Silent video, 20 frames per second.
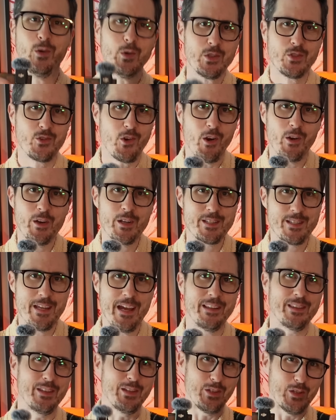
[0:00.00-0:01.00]
Your strongest
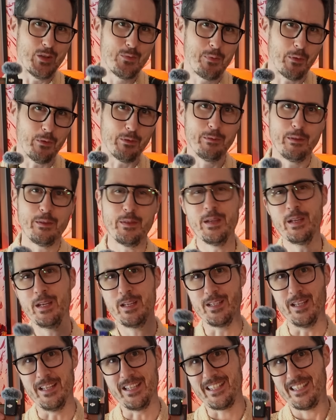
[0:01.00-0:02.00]
deck that you probably think
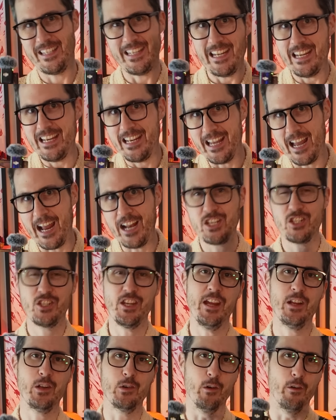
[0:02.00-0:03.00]
is a CEDH
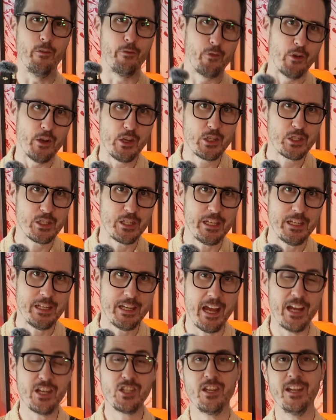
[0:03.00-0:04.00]
deck or a fringe
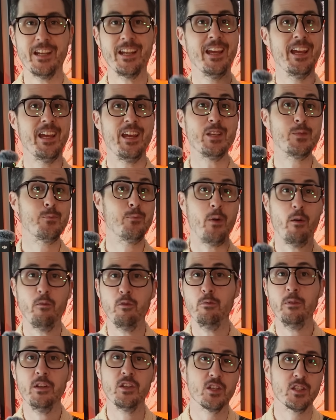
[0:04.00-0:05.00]
CEDH deck is
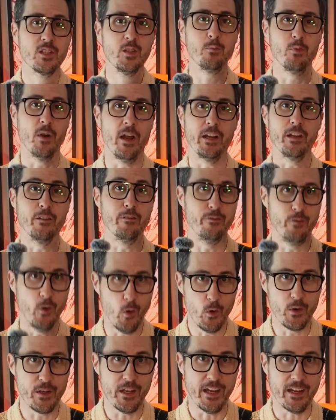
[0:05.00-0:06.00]
probably just a bracket
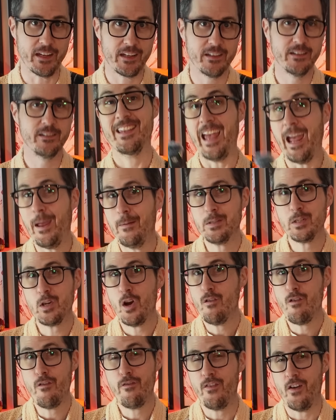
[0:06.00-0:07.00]
4 deck. Games are
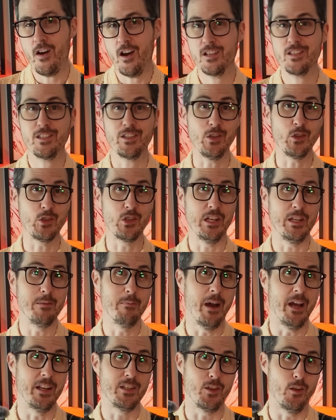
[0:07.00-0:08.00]
over fast, usually
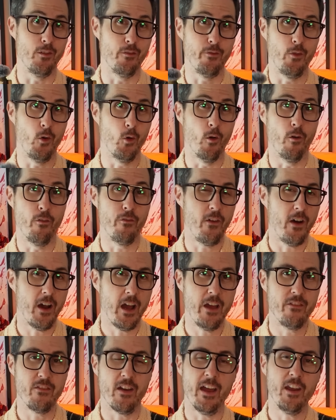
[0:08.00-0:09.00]
by turn 4 or
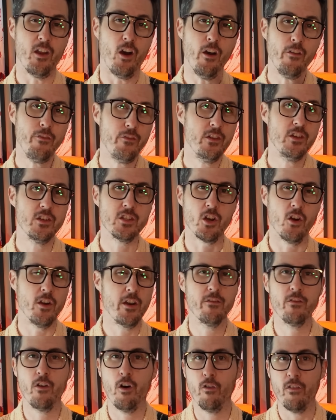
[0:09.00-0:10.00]
5, and often
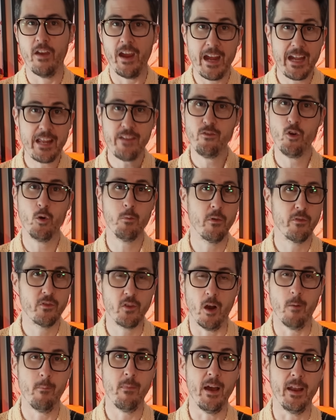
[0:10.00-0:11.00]
don't involve any form of
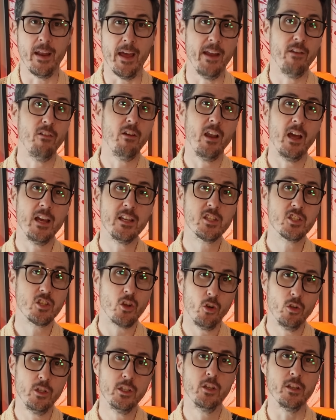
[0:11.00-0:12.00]
combat and rely
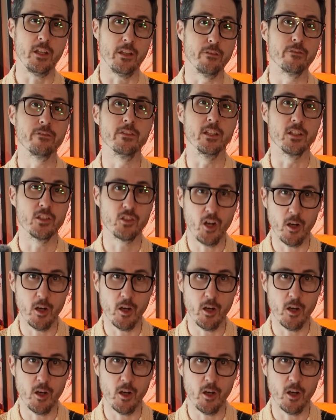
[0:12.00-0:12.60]
solely on infinite